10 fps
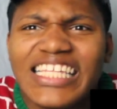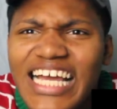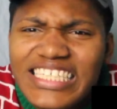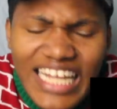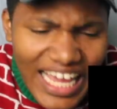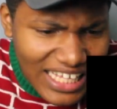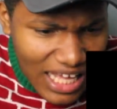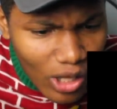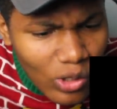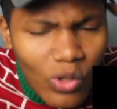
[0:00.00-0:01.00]
That's
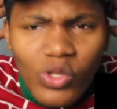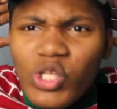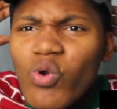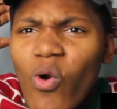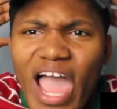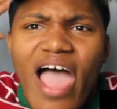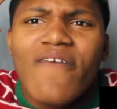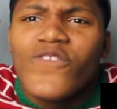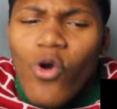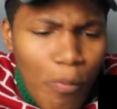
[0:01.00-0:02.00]
like, hold on, you don't
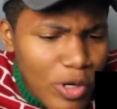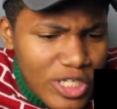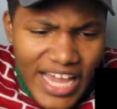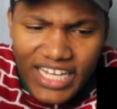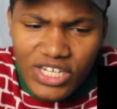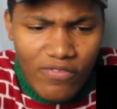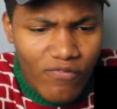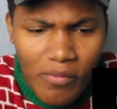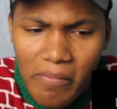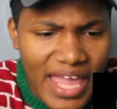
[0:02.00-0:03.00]
have no protection
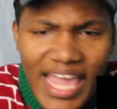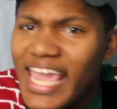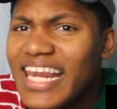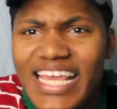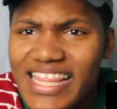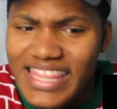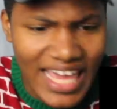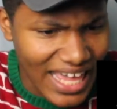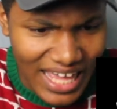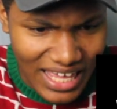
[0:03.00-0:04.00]
from
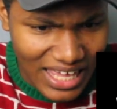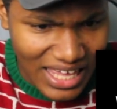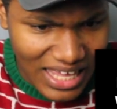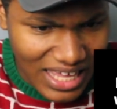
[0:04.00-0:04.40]
anything.